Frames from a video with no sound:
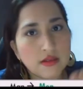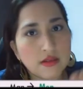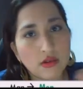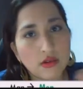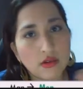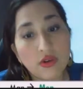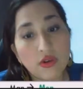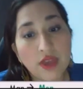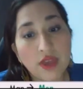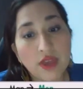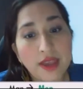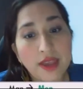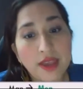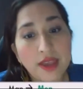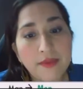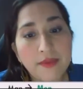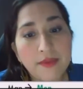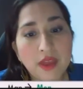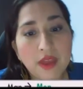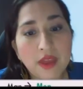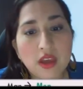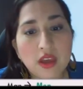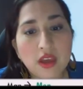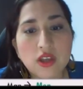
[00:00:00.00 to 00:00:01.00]
Okay?
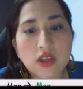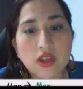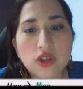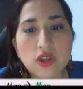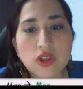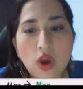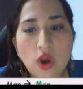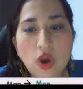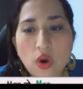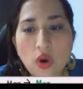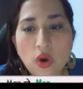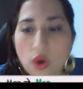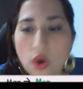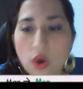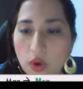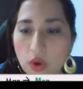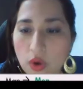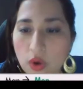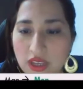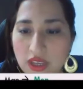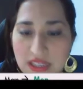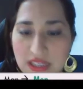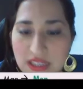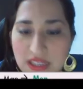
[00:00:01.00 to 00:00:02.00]
So
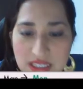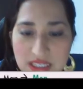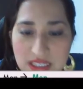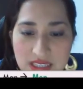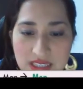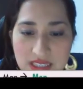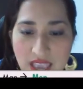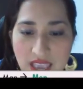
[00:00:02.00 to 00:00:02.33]
in this